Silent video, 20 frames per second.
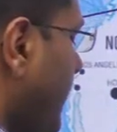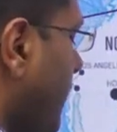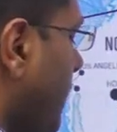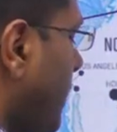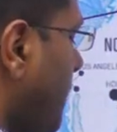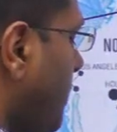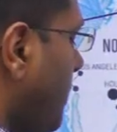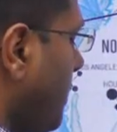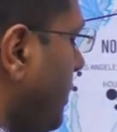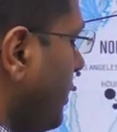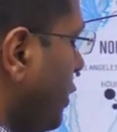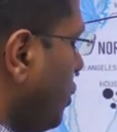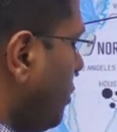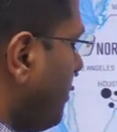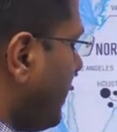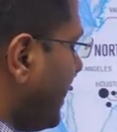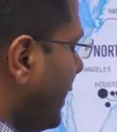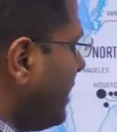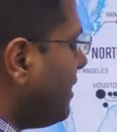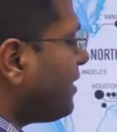uh, you know,
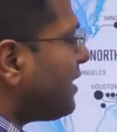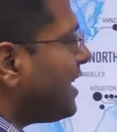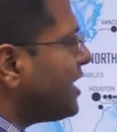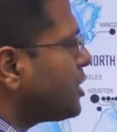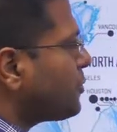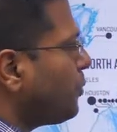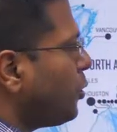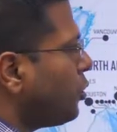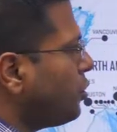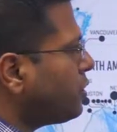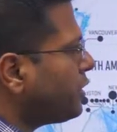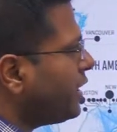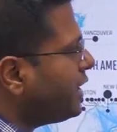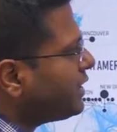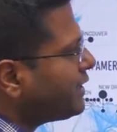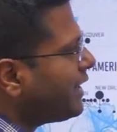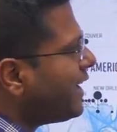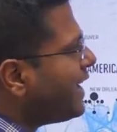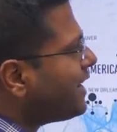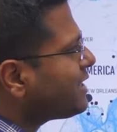marine transport, it
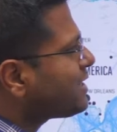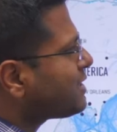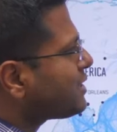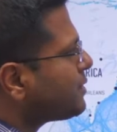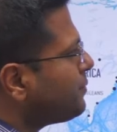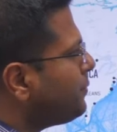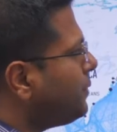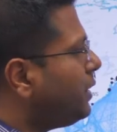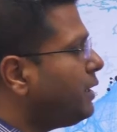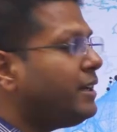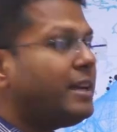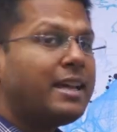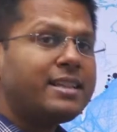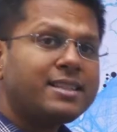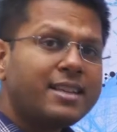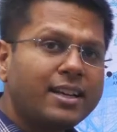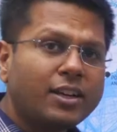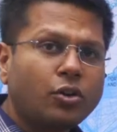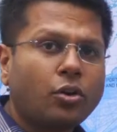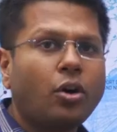takes
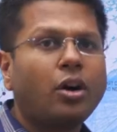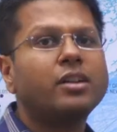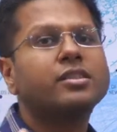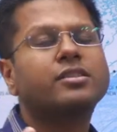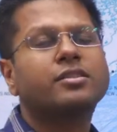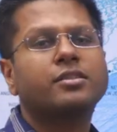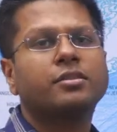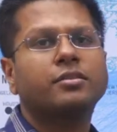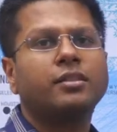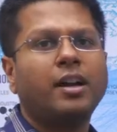lesser cost.